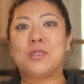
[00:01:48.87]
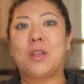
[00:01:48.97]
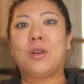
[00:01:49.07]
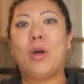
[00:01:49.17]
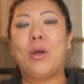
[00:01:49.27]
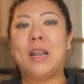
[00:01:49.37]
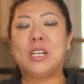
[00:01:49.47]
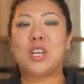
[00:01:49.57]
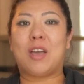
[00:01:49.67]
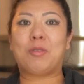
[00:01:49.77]
So not
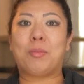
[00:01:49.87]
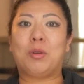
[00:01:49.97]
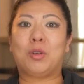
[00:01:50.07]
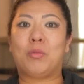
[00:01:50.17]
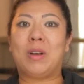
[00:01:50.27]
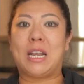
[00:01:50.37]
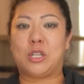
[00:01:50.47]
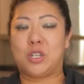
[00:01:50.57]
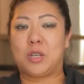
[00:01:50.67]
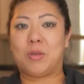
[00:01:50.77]
only do you have to build good
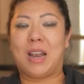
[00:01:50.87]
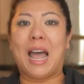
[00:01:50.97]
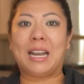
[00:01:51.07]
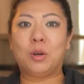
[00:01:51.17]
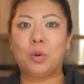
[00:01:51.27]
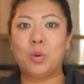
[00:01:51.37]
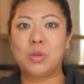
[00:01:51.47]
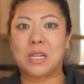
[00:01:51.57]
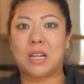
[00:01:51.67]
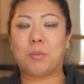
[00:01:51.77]
relationships with
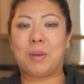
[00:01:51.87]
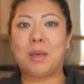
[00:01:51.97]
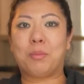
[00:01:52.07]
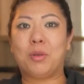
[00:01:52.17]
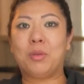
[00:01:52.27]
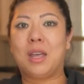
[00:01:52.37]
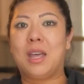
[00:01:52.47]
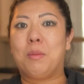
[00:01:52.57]
landlords and other people,